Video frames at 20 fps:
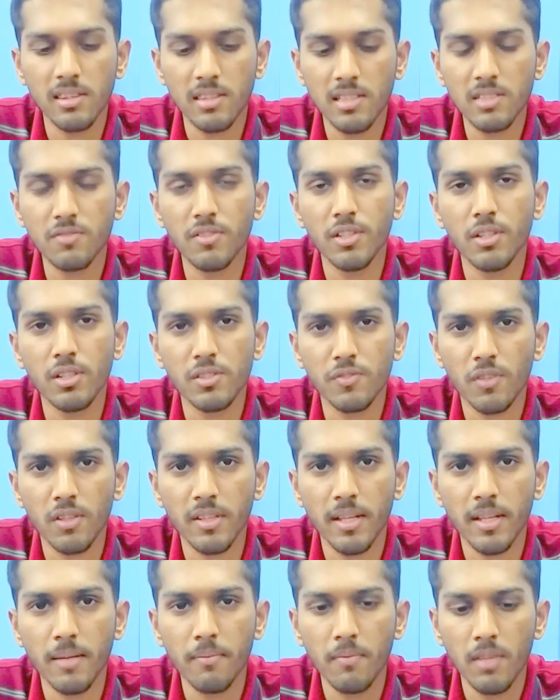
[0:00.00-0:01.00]
this video is for
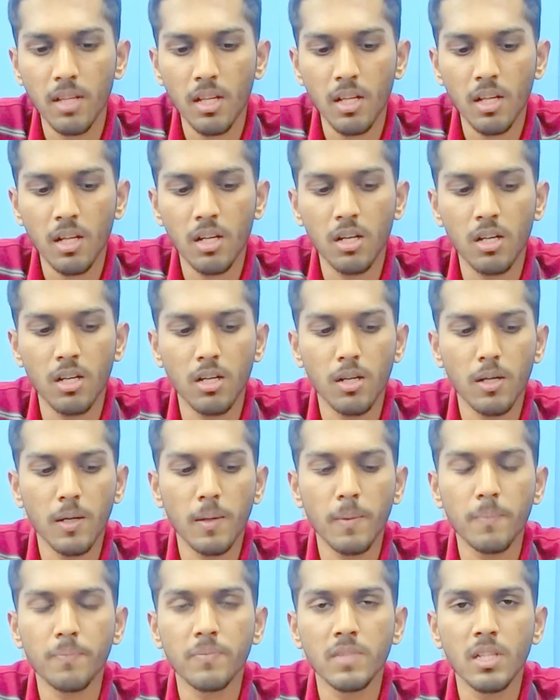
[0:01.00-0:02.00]
them.
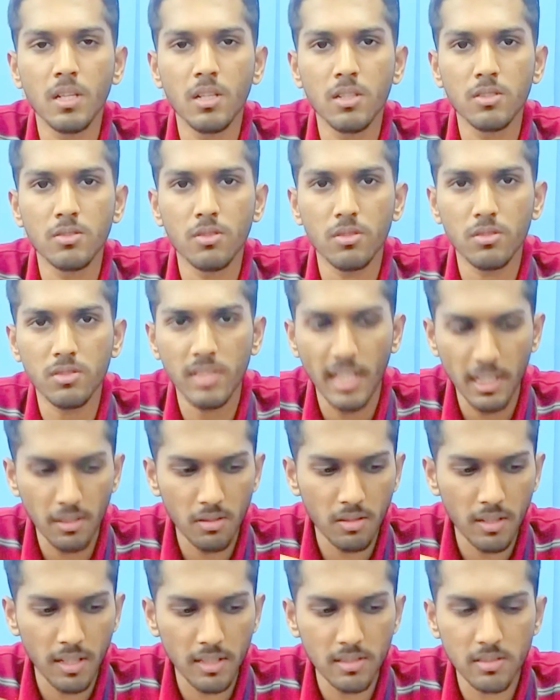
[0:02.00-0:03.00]
So thank
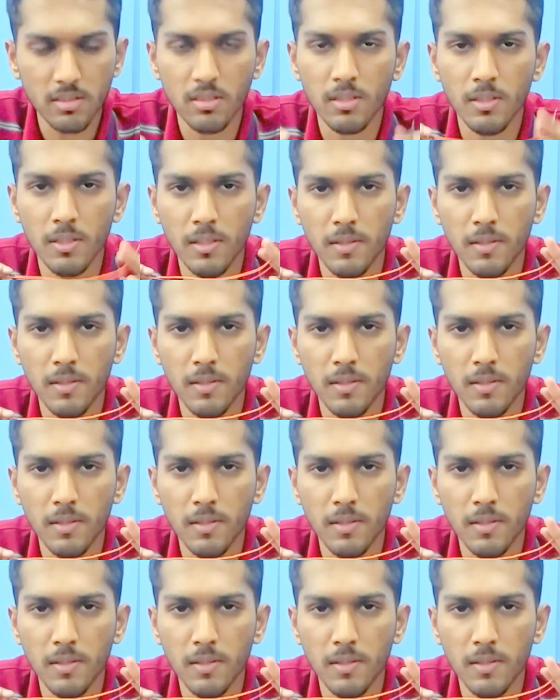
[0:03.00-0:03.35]
you guys.